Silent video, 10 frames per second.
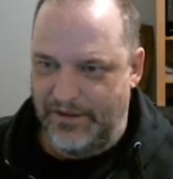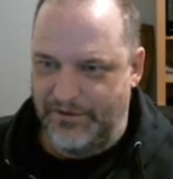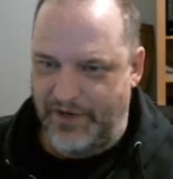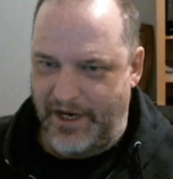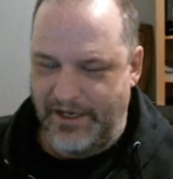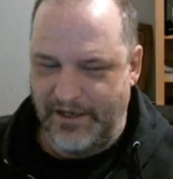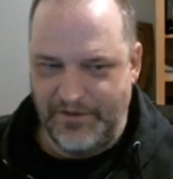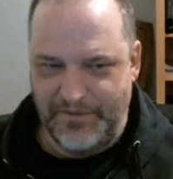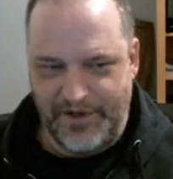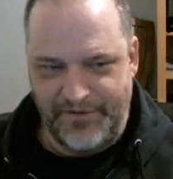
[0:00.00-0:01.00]
The dragon
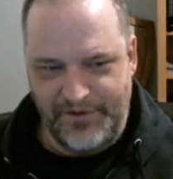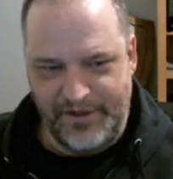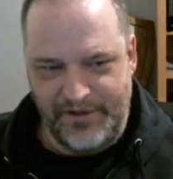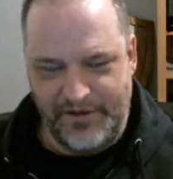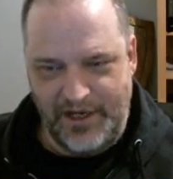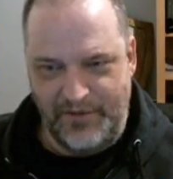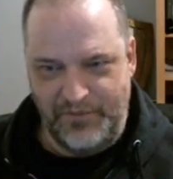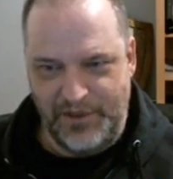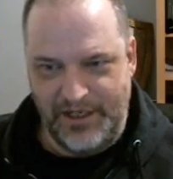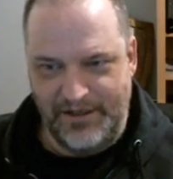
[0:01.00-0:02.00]
or whatever that you can't
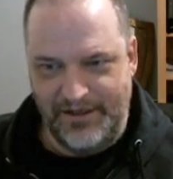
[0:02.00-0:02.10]
beat.